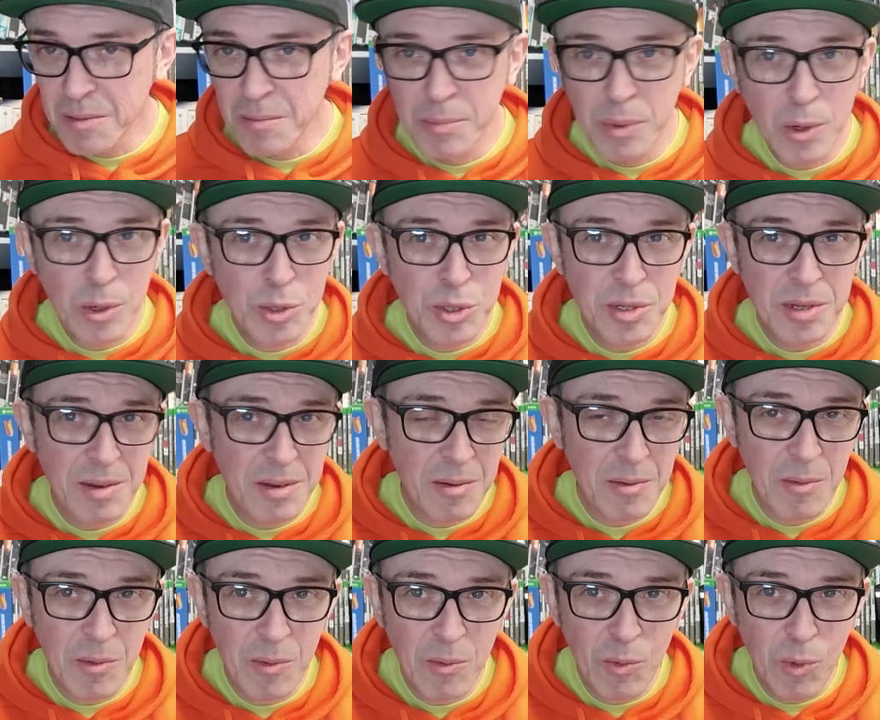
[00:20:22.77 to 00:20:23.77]
But
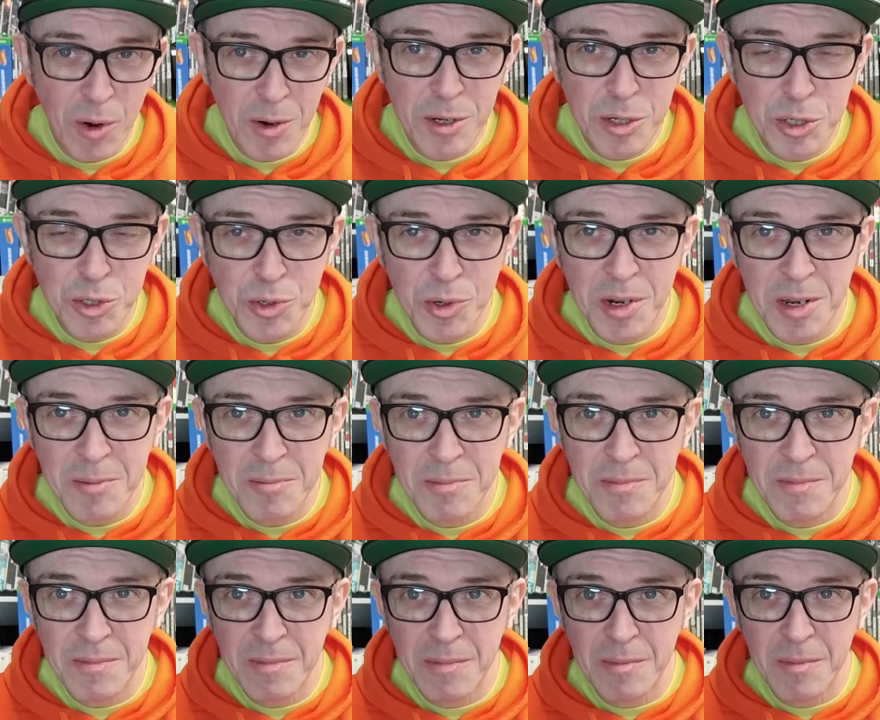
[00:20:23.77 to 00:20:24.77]
what a stunning
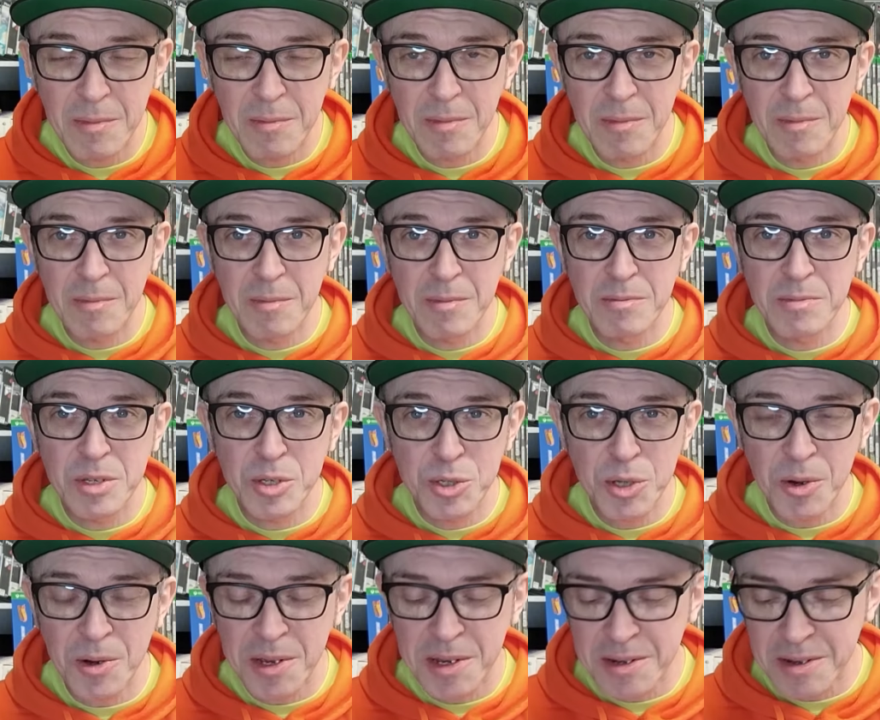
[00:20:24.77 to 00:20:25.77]

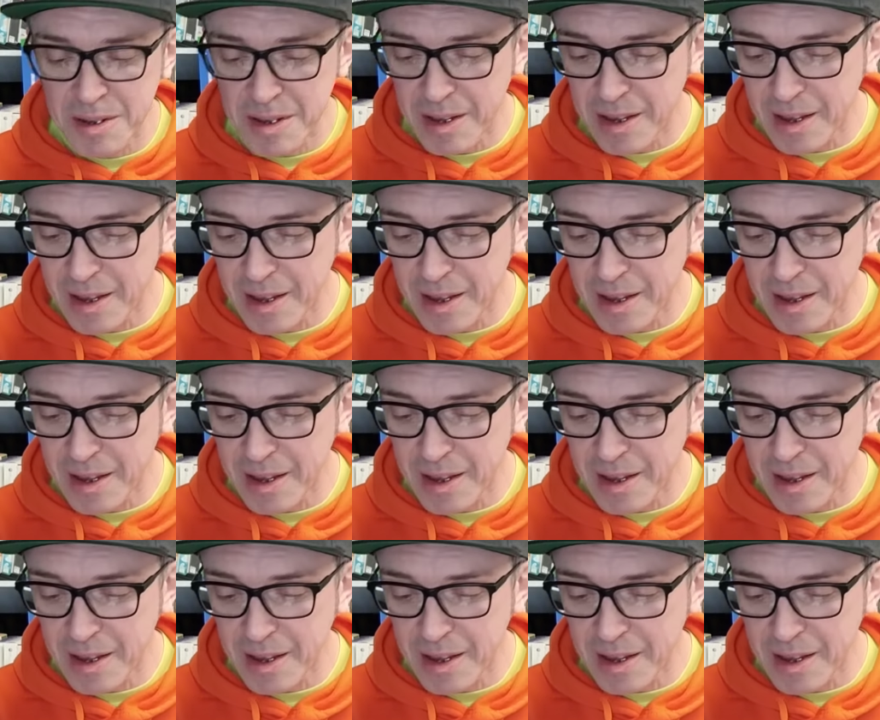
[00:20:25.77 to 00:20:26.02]
design.